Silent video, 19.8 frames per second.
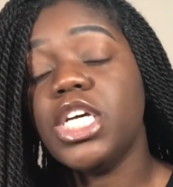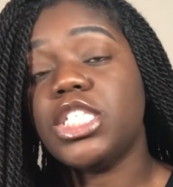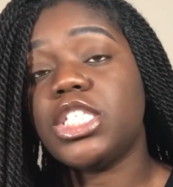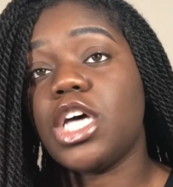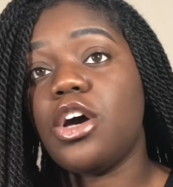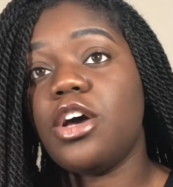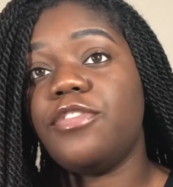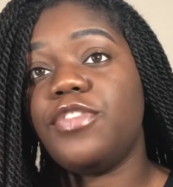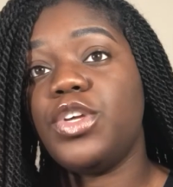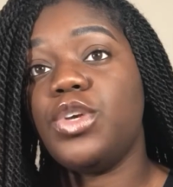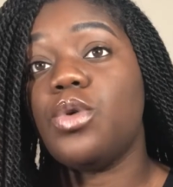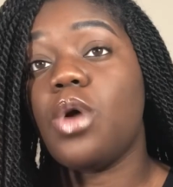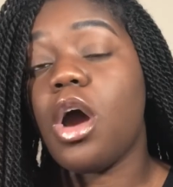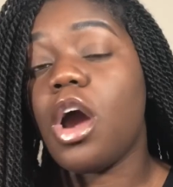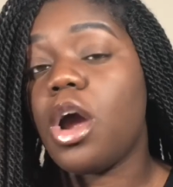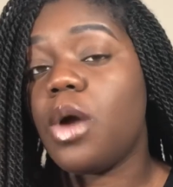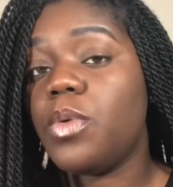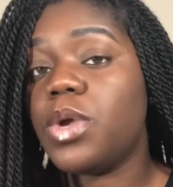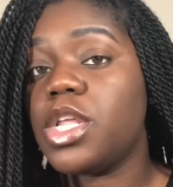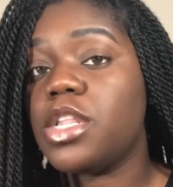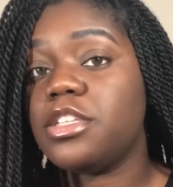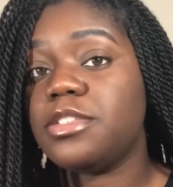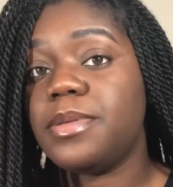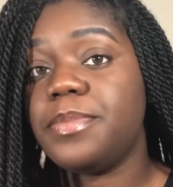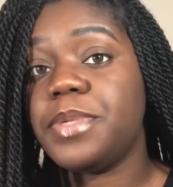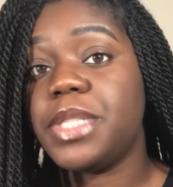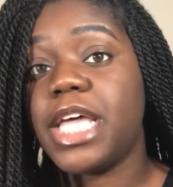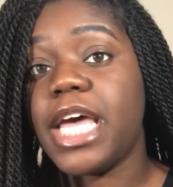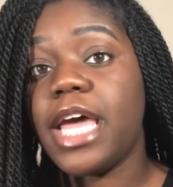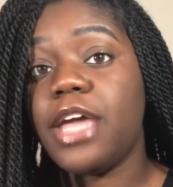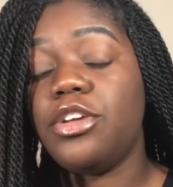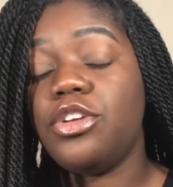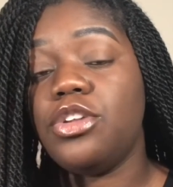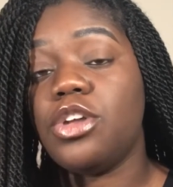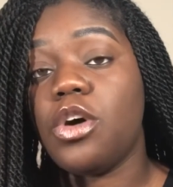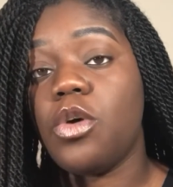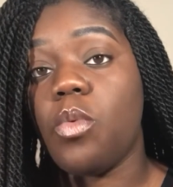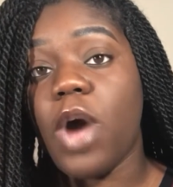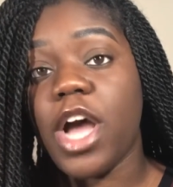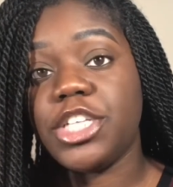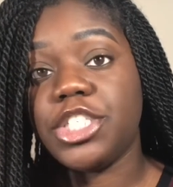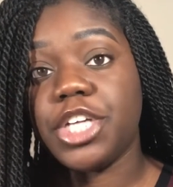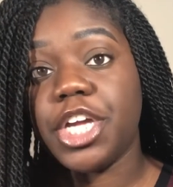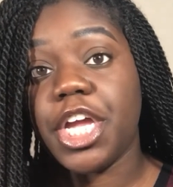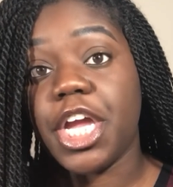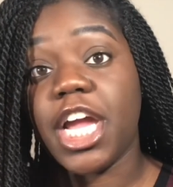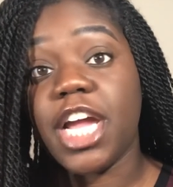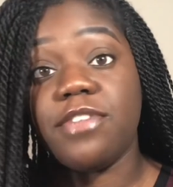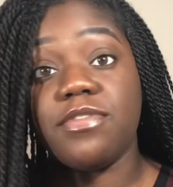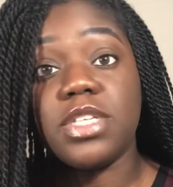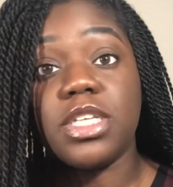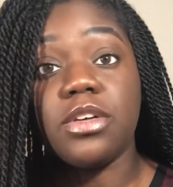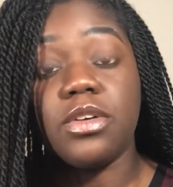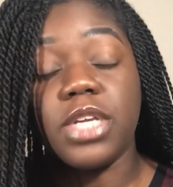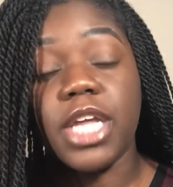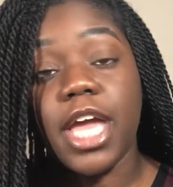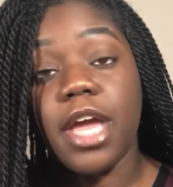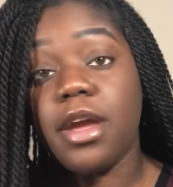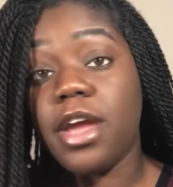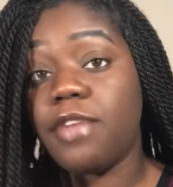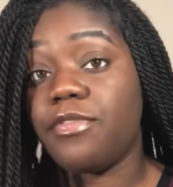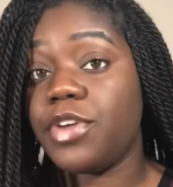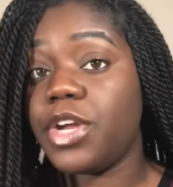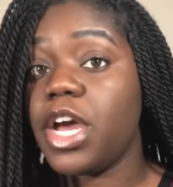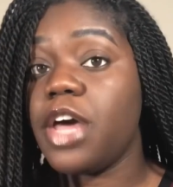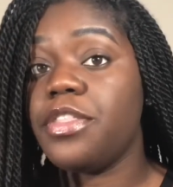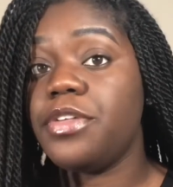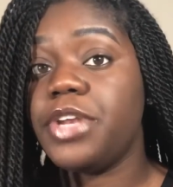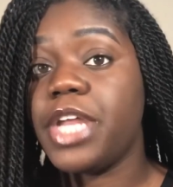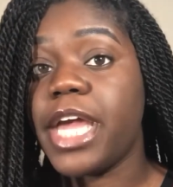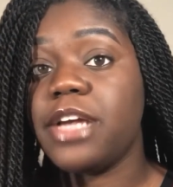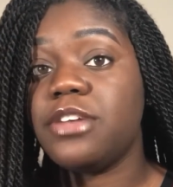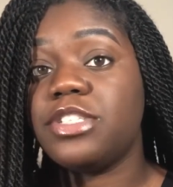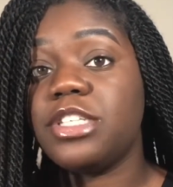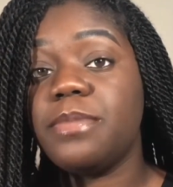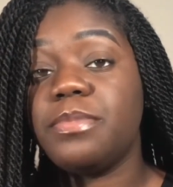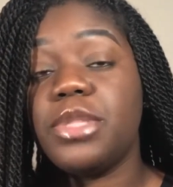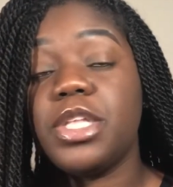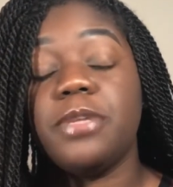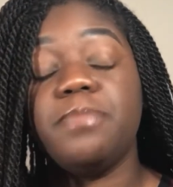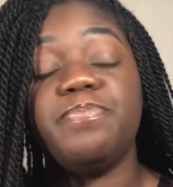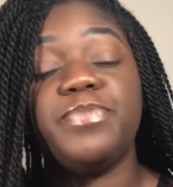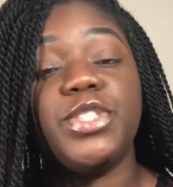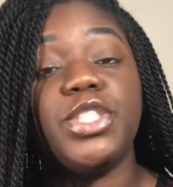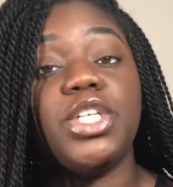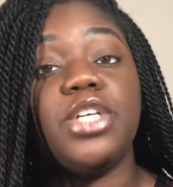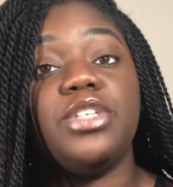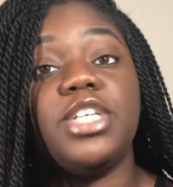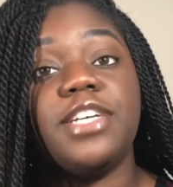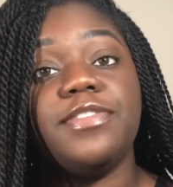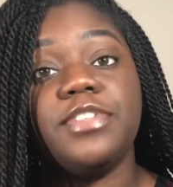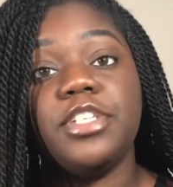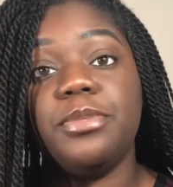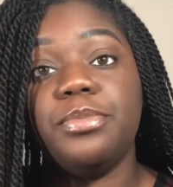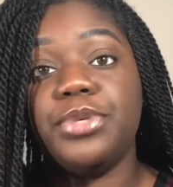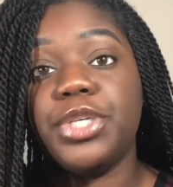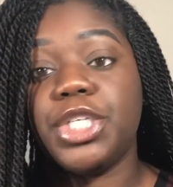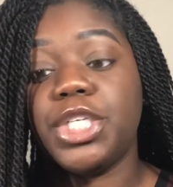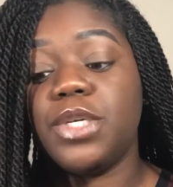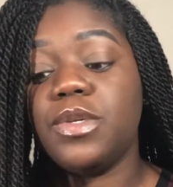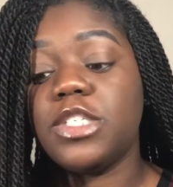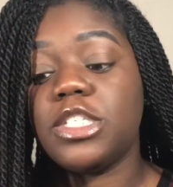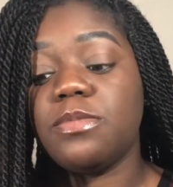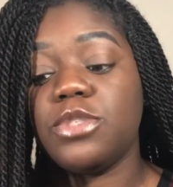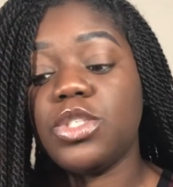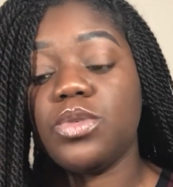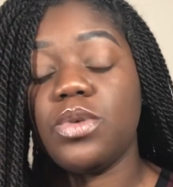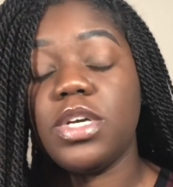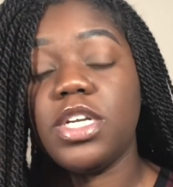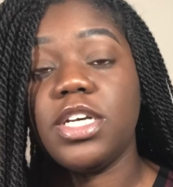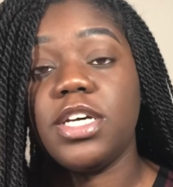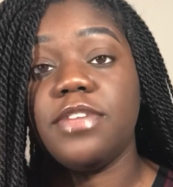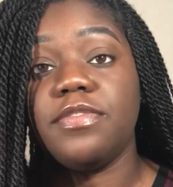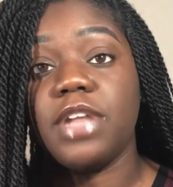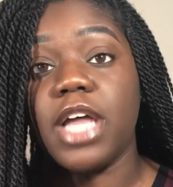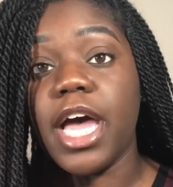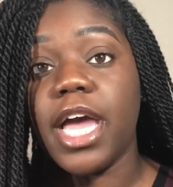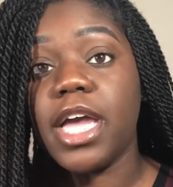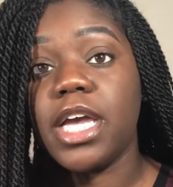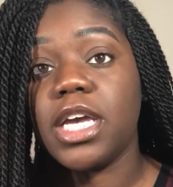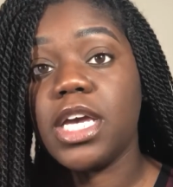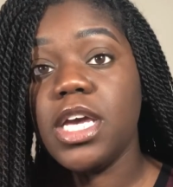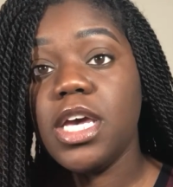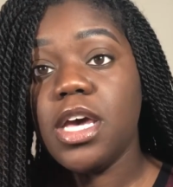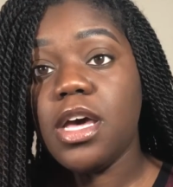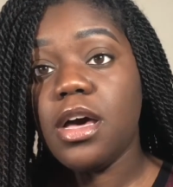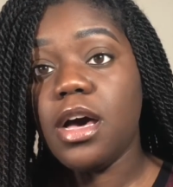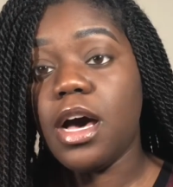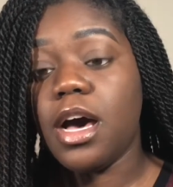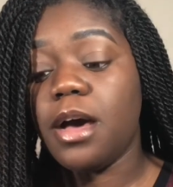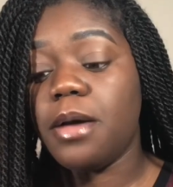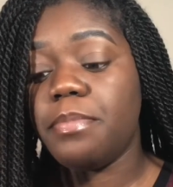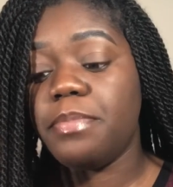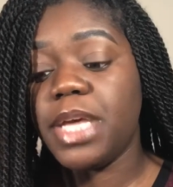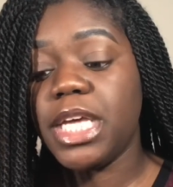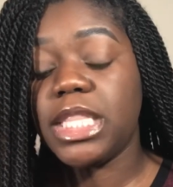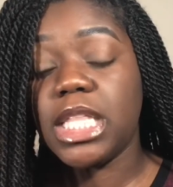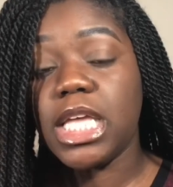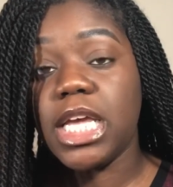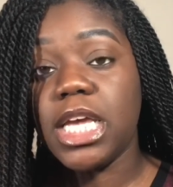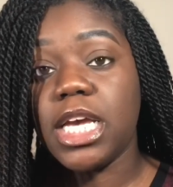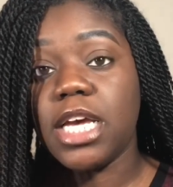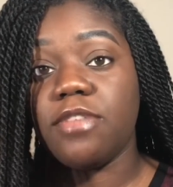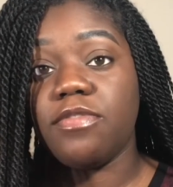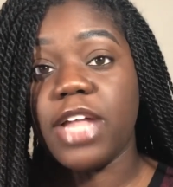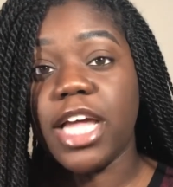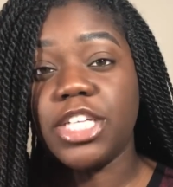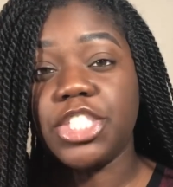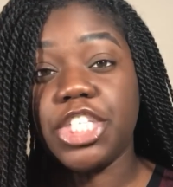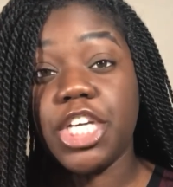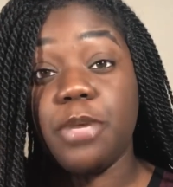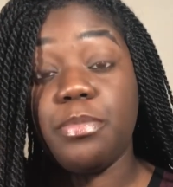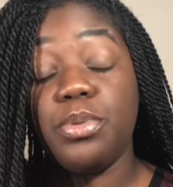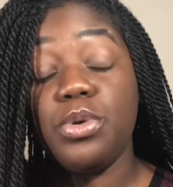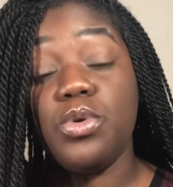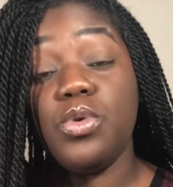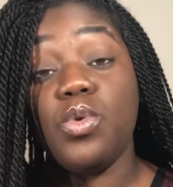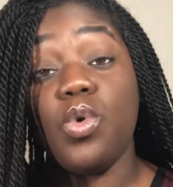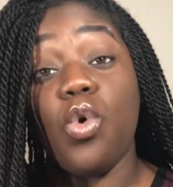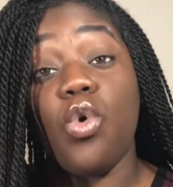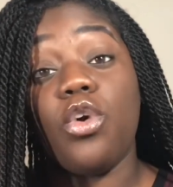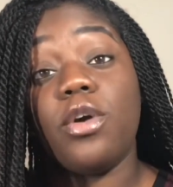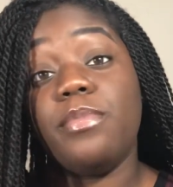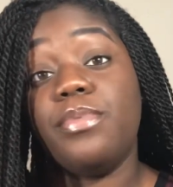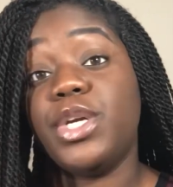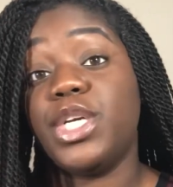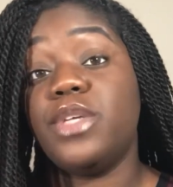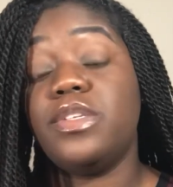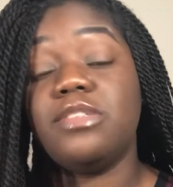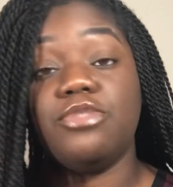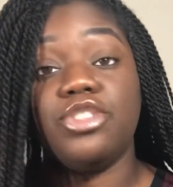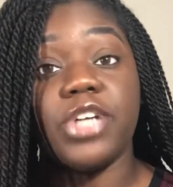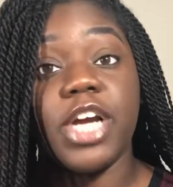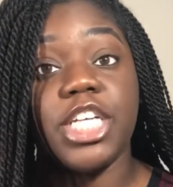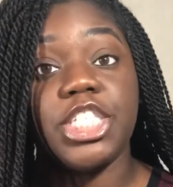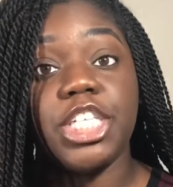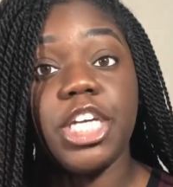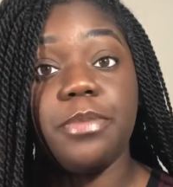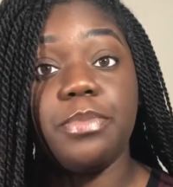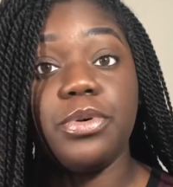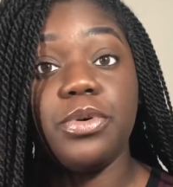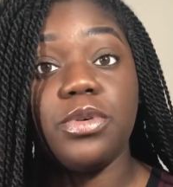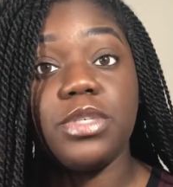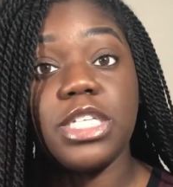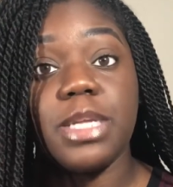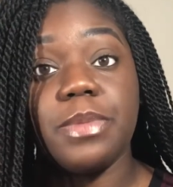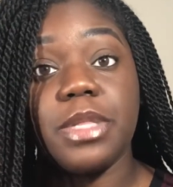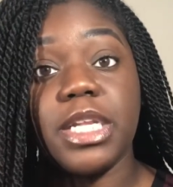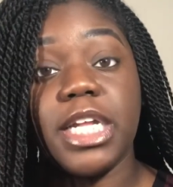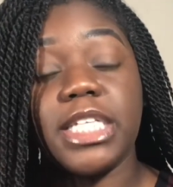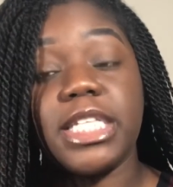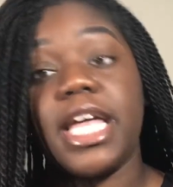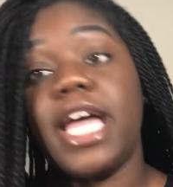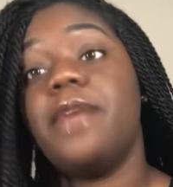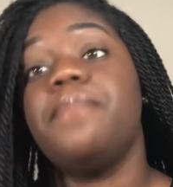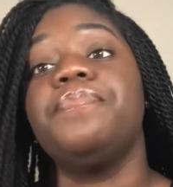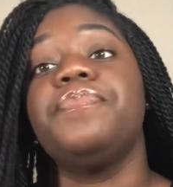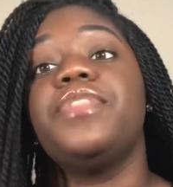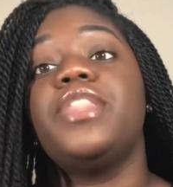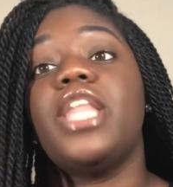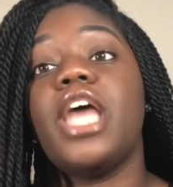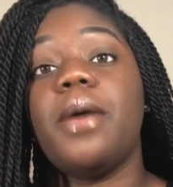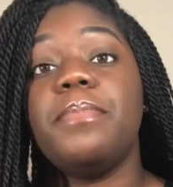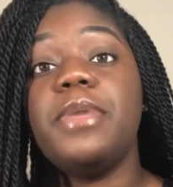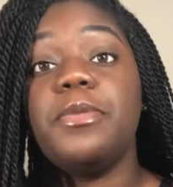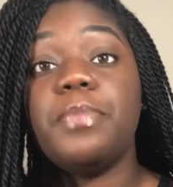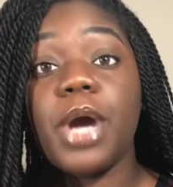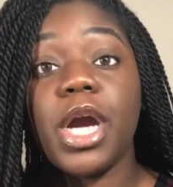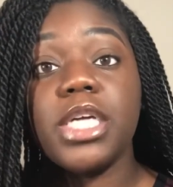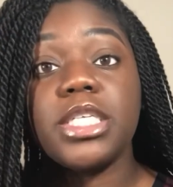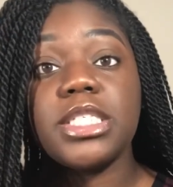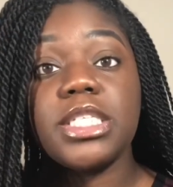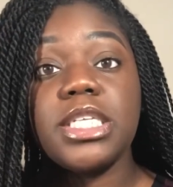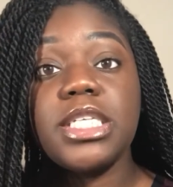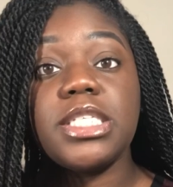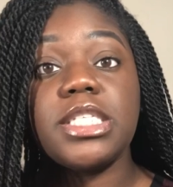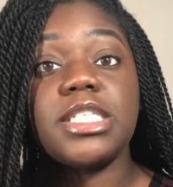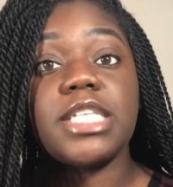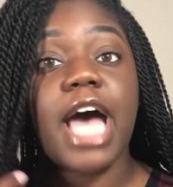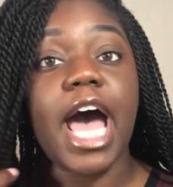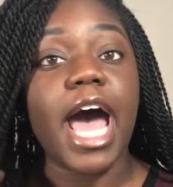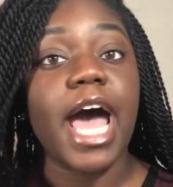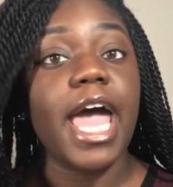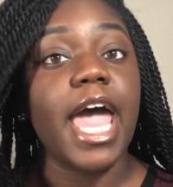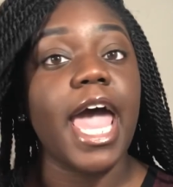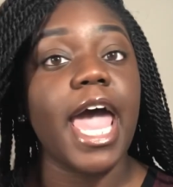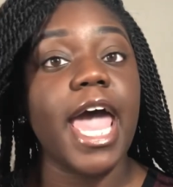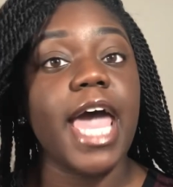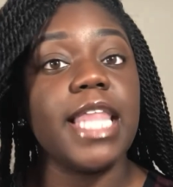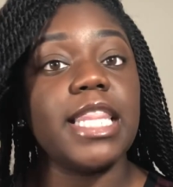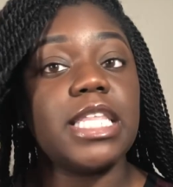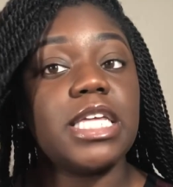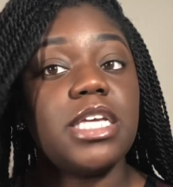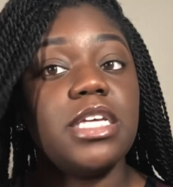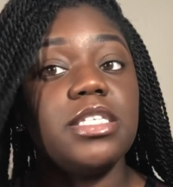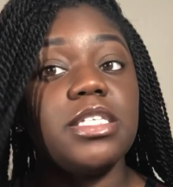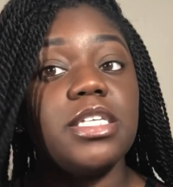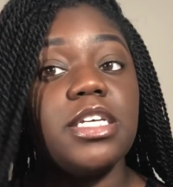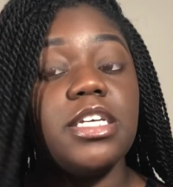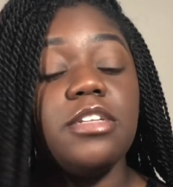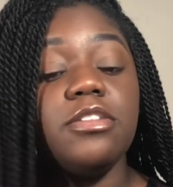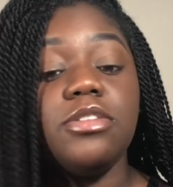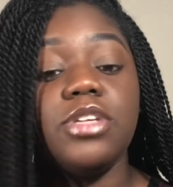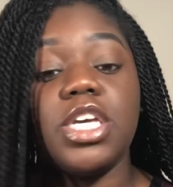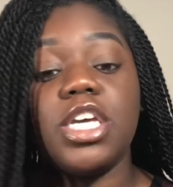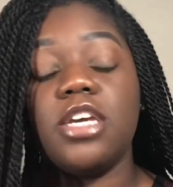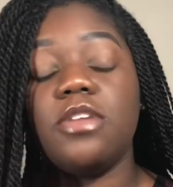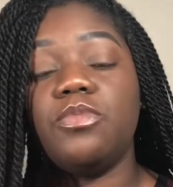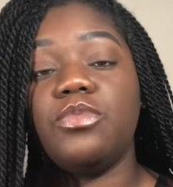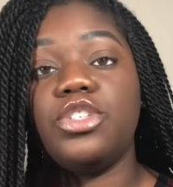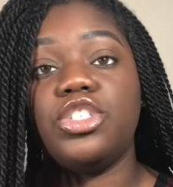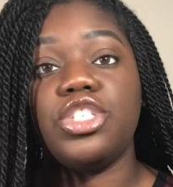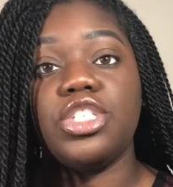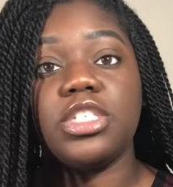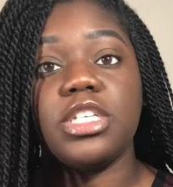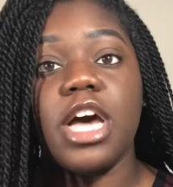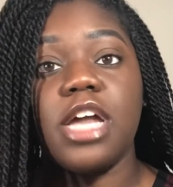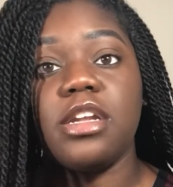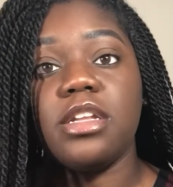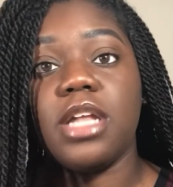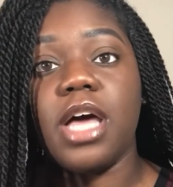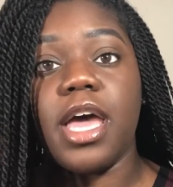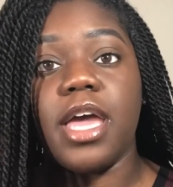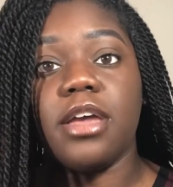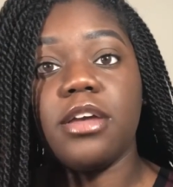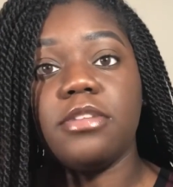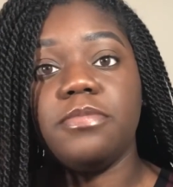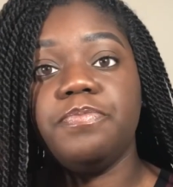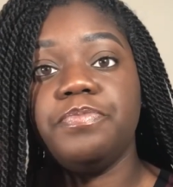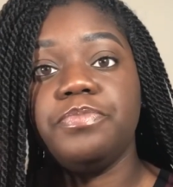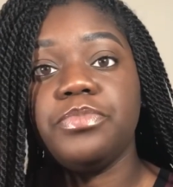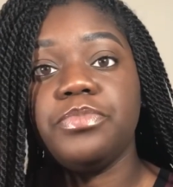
So if you are one of those people that, wash your hair every single day or every other day or something, definitely bring you some sort of like big thing of like shampoo, or bring you some dry shampoo or something like that. Now, me personally, since I had these in, it was just kind of like